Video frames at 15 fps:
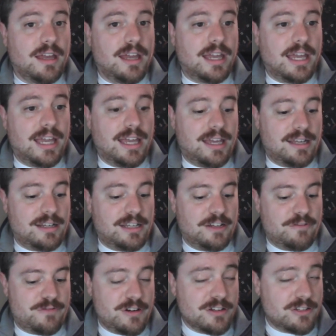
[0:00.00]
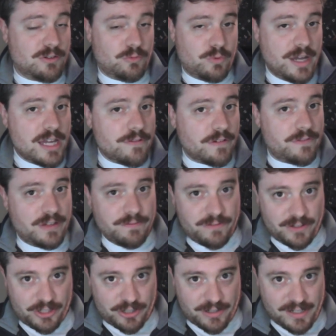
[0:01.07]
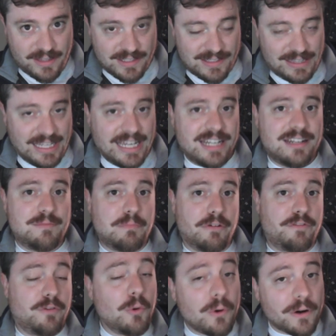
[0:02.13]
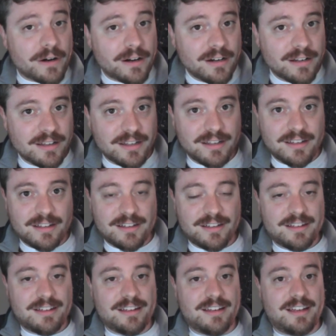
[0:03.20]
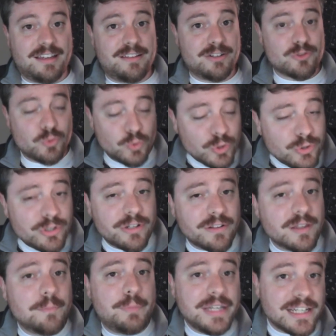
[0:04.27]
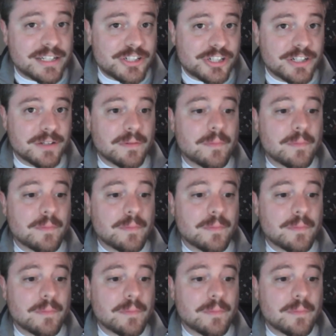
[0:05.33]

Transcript: And if there's a wave of infantry that's landed before and there's wounded on the beach,